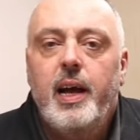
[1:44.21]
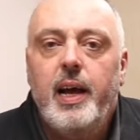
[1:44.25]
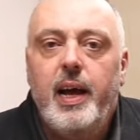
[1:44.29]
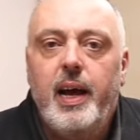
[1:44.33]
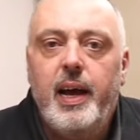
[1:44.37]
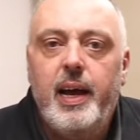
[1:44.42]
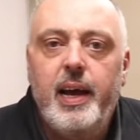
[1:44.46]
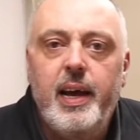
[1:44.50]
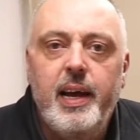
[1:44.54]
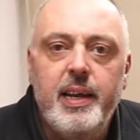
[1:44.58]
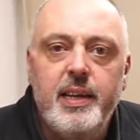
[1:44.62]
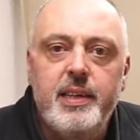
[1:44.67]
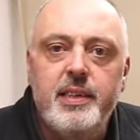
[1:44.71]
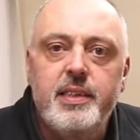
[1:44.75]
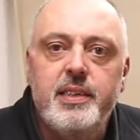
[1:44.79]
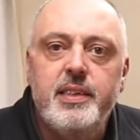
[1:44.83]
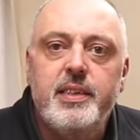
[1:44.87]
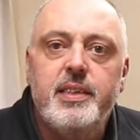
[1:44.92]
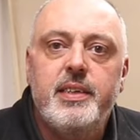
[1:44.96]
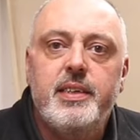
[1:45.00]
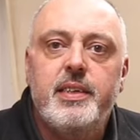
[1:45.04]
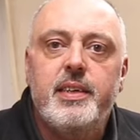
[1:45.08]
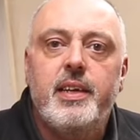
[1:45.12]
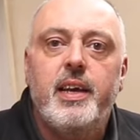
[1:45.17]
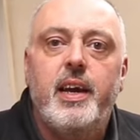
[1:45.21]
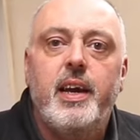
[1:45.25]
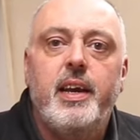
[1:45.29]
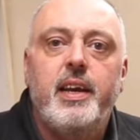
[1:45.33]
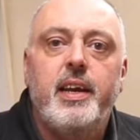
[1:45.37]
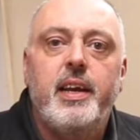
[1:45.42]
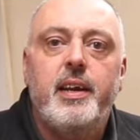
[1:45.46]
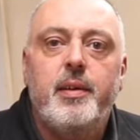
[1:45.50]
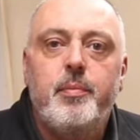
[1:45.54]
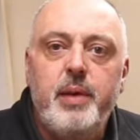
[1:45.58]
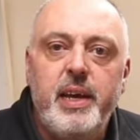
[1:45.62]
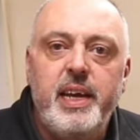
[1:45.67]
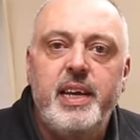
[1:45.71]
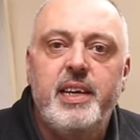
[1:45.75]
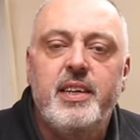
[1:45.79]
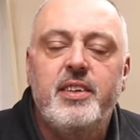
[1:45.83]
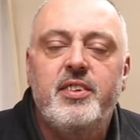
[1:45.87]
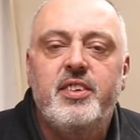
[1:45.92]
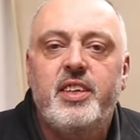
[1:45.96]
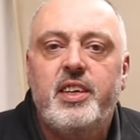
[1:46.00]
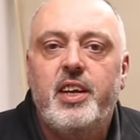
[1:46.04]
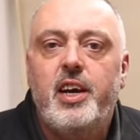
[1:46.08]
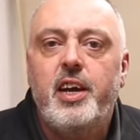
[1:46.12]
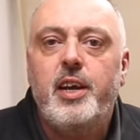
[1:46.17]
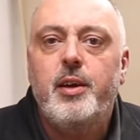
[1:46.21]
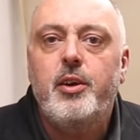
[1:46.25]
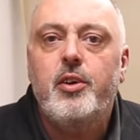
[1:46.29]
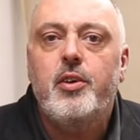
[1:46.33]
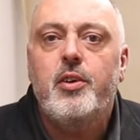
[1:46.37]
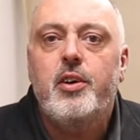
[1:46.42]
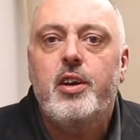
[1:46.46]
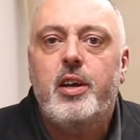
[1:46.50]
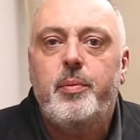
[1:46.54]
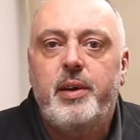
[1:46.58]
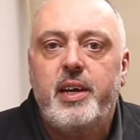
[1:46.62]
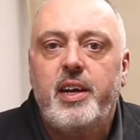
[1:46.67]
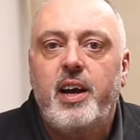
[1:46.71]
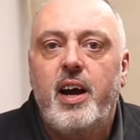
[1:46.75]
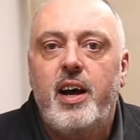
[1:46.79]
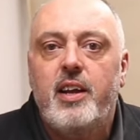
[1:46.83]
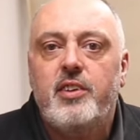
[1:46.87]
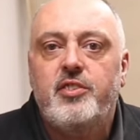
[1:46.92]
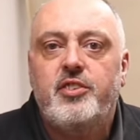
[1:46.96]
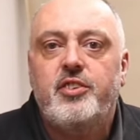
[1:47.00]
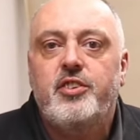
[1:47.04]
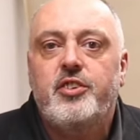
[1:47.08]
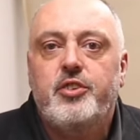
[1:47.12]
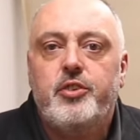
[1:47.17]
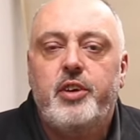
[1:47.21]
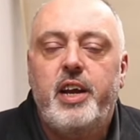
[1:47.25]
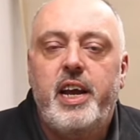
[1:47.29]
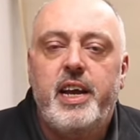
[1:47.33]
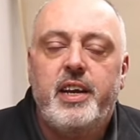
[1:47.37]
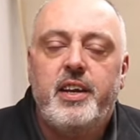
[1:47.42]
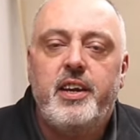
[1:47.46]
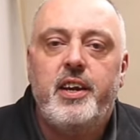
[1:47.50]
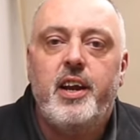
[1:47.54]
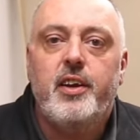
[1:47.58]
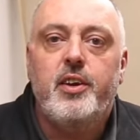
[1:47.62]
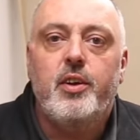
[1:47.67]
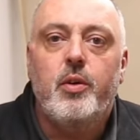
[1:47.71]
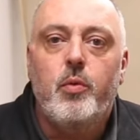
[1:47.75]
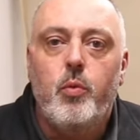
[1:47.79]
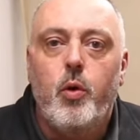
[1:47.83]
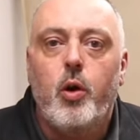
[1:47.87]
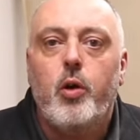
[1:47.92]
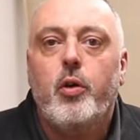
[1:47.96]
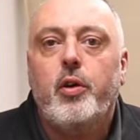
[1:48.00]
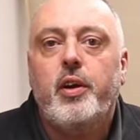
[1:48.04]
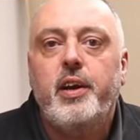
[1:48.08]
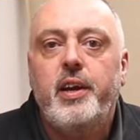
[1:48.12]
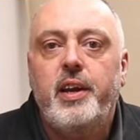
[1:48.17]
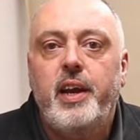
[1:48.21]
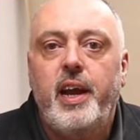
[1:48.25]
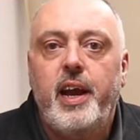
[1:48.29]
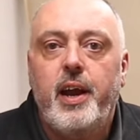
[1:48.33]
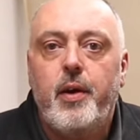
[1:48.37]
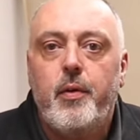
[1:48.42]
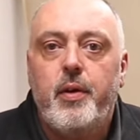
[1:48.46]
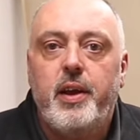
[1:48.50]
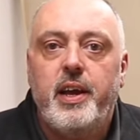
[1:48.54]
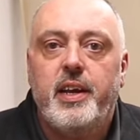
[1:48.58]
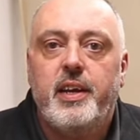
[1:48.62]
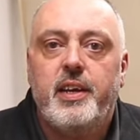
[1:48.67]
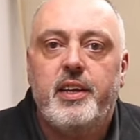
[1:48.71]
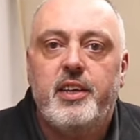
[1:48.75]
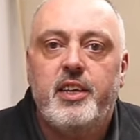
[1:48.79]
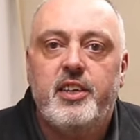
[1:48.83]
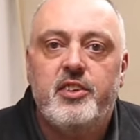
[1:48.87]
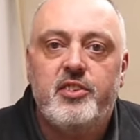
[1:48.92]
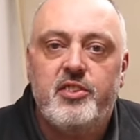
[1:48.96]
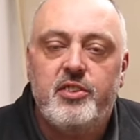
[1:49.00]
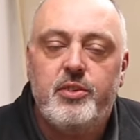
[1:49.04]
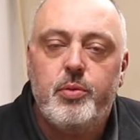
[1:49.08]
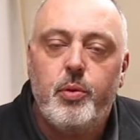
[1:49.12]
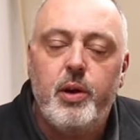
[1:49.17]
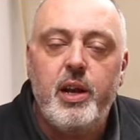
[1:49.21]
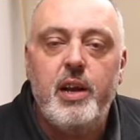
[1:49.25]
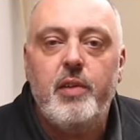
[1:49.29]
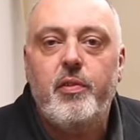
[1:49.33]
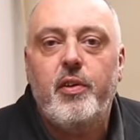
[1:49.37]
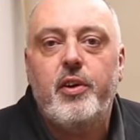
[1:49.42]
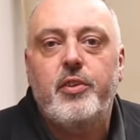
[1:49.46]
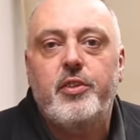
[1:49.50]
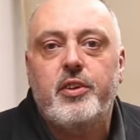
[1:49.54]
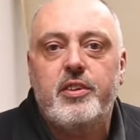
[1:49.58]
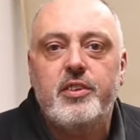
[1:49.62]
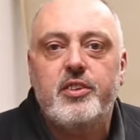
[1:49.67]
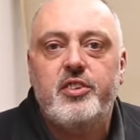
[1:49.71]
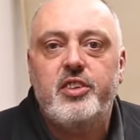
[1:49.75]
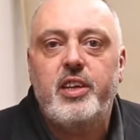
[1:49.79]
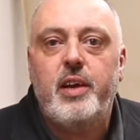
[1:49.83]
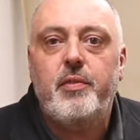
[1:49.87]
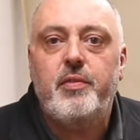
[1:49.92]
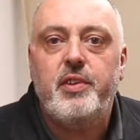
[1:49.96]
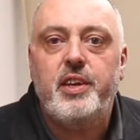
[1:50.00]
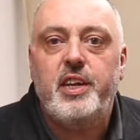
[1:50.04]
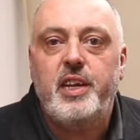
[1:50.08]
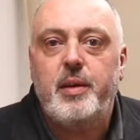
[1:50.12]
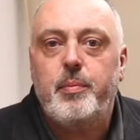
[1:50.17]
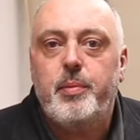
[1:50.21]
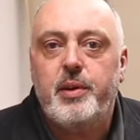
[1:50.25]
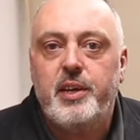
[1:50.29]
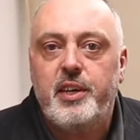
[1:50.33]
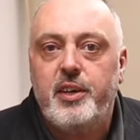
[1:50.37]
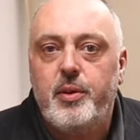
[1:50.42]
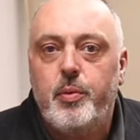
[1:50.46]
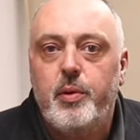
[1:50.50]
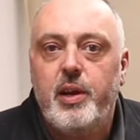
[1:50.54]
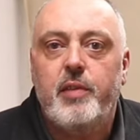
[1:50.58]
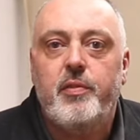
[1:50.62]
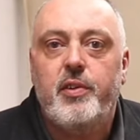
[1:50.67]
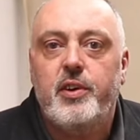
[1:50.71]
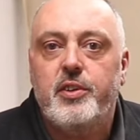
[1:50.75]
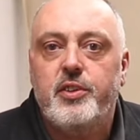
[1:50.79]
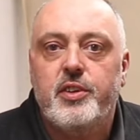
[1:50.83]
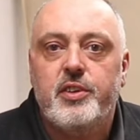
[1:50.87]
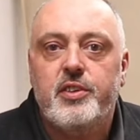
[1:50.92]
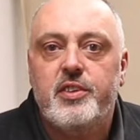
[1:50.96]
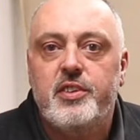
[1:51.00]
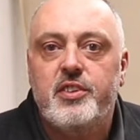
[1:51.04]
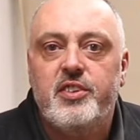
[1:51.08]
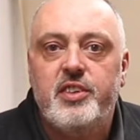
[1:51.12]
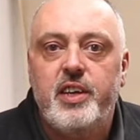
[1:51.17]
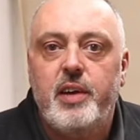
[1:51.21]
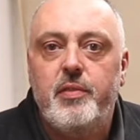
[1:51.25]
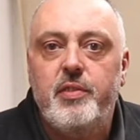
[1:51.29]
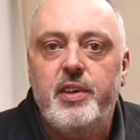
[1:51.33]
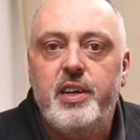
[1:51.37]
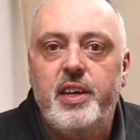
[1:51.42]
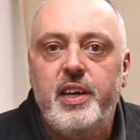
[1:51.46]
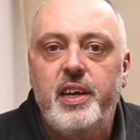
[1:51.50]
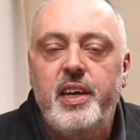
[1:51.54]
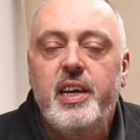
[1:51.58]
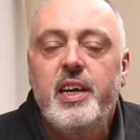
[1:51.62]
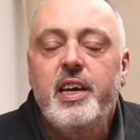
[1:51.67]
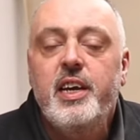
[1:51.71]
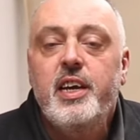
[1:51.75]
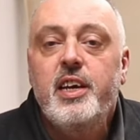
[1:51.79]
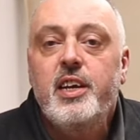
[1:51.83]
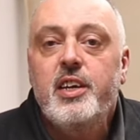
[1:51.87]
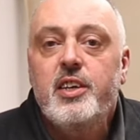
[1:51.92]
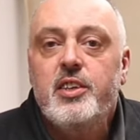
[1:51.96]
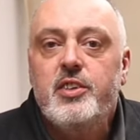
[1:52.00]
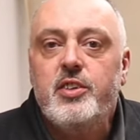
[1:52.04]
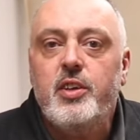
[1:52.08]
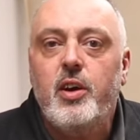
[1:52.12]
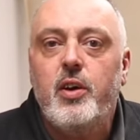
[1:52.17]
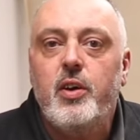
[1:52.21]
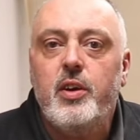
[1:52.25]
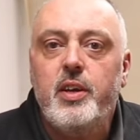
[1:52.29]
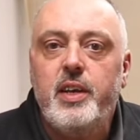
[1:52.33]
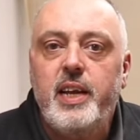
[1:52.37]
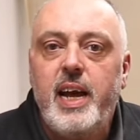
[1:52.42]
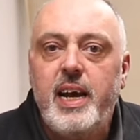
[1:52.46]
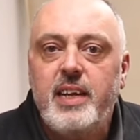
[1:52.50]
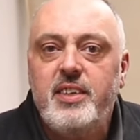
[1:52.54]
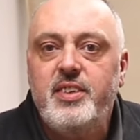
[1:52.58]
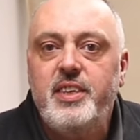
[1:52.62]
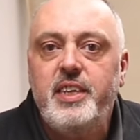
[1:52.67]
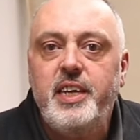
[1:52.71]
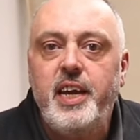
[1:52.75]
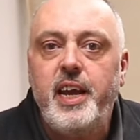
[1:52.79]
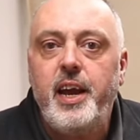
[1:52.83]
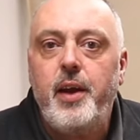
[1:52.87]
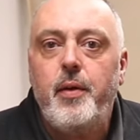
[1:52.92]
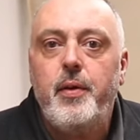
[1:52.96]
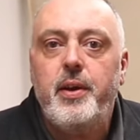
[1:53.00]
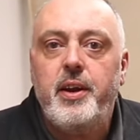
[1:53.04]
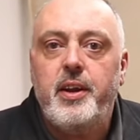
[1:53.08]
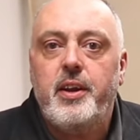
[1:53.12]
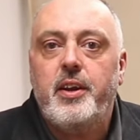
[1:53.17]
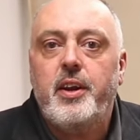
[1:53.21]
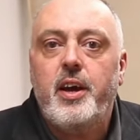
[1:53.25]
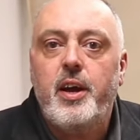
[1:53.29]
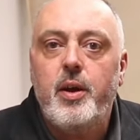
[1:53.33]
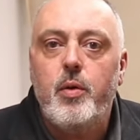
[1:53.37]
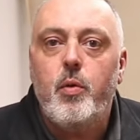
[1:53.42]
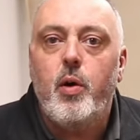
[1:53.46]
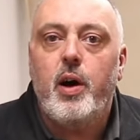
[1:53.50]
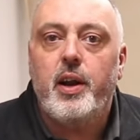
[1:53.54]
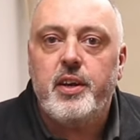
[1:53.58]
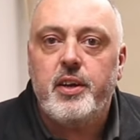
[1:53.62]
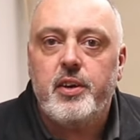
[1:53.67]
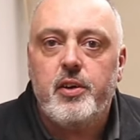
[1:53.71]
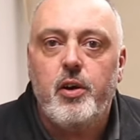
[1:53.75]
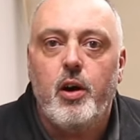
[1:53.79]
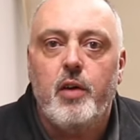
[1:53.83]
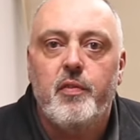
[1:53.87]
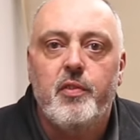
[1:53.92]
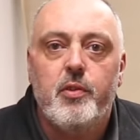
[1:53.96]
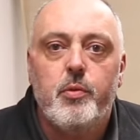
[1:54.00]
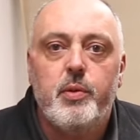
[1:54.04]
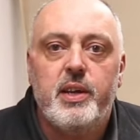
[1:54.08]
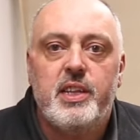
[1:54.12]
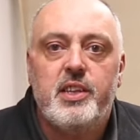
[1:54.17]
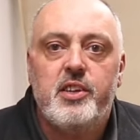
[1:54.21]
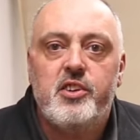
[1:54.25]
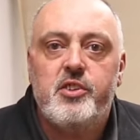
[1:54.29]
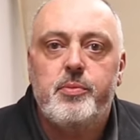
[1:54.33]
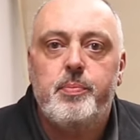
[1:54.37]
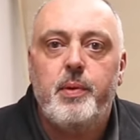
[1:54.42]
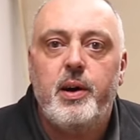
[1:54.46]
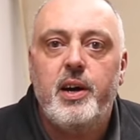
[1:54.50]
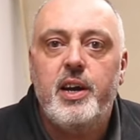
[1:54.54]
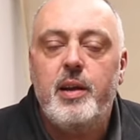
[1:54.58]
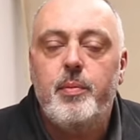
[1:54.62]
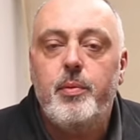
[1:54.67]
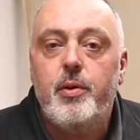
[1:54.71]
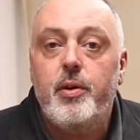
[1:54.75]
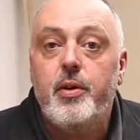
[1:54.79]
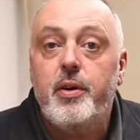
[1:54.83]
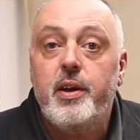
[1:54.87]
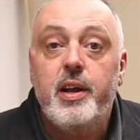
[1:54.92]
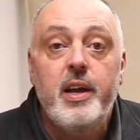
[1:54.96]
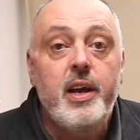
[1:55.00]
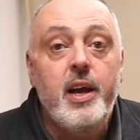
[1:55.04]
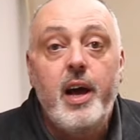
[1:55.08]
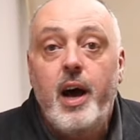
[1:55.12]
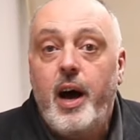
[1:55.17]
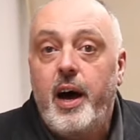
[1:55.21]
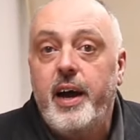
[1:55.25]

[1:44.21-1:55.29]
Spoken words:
And it means that I'm going to be concentrating on the working area that is 1270 by 1270. So that's the area that I want to cover with the spoilboard.